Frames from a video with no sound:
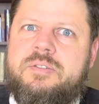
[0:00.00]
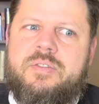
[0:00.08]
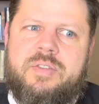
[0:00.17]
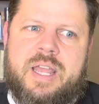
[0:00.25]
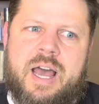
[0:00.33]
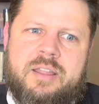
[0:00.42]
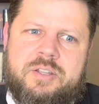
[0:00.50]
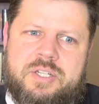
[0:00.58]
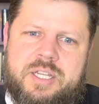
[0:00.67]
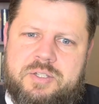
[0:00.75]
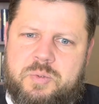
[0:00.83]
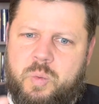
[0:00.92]

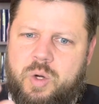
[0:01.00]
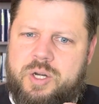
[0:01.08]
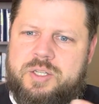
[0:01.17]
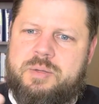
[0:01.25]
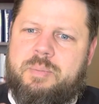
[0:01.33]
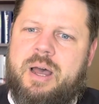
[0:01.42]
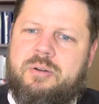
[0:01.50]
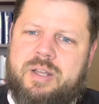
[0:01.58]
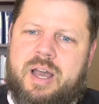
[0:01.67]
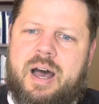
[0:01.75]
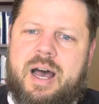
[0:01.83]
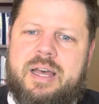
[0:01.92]
Theology is words about
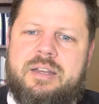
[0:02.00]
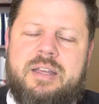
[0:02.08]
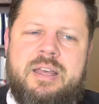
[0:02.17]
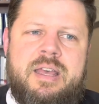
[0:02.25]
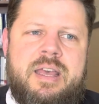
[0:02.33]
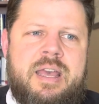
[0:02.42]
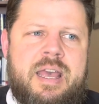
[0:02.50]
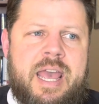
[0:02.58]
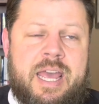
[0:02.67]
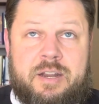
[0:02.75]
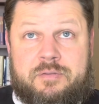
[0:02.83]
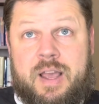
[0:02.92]
God.
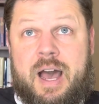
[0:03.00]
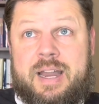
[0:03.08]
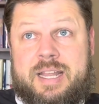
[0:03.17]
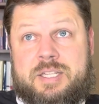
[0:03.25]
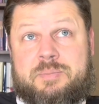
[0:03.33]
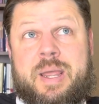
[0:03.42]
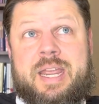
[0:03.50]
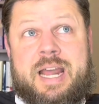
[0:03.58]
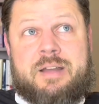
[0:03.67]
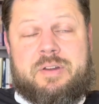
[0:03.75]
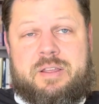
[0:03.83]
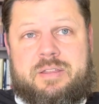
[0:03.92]
And if God has made
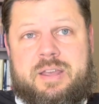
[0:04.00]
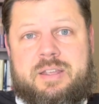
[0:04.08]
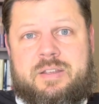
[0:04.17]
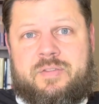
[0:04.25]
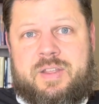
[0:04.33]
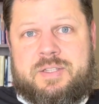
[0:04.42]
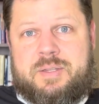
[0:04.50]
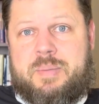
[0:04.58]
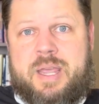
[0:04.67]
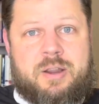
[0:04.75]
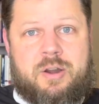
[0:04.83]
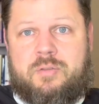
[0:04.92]
everything, if he's the
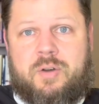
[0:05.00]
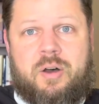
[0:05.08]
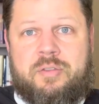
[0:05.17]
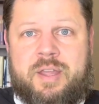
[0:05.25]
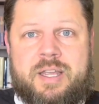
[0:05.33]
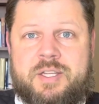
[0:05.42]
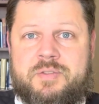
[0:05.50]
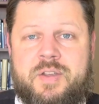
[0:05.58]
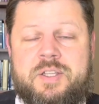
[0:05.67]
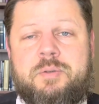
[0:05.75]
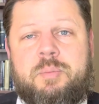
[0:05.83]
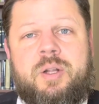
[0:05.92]
maker of all things
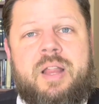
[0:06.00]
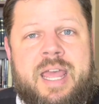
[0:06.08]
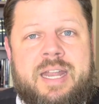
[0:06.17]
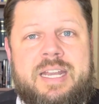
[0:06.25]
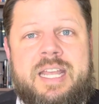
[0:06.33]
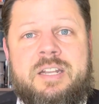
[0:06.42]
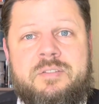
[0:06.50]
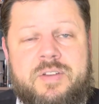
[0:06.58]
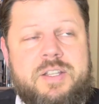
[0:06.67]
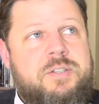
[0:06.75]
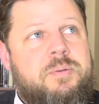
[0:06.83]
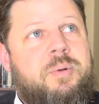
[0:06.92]
visible and
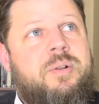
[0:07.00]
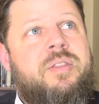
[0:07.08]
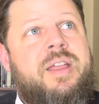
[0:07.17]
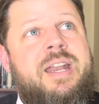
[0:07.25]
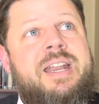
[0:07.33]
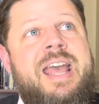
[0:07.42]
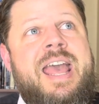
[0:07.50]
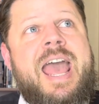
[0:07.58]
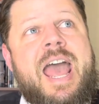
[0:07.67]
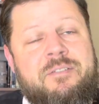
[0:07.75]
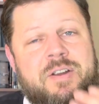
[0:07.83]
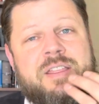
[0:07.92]
invisible, then
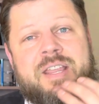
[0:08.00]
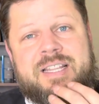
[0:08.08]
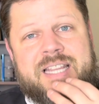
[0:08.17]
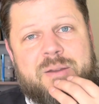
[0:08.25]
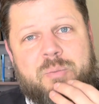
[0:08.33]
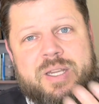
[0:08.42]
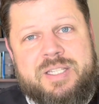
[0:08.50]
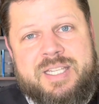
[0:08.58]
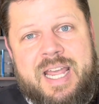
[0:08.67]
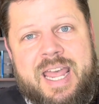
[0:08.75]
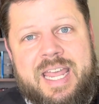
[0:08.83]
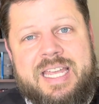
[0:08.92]
everything that we
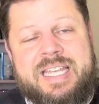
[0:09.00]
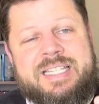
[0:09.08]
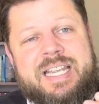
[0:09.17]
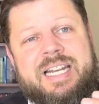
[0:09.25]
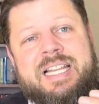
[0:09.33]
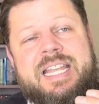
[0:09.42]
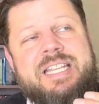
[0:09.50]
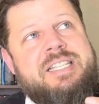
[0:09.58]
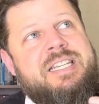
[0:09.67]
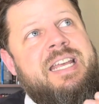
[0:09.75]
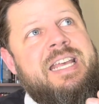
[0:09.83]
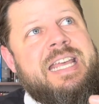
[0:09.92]
say is at
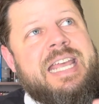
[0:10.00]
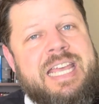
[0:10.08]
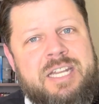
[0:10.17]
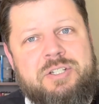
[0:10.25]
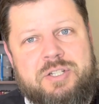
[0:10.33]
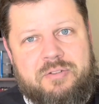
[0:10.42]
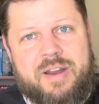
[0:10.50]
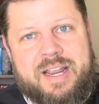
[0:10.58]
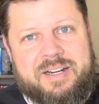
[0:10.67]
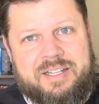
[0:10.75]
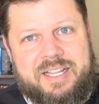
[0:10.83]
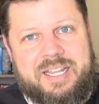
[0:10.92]
least
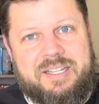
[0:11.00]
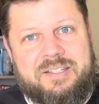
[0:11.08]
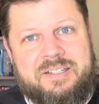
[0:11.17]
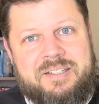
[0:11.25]
indirectly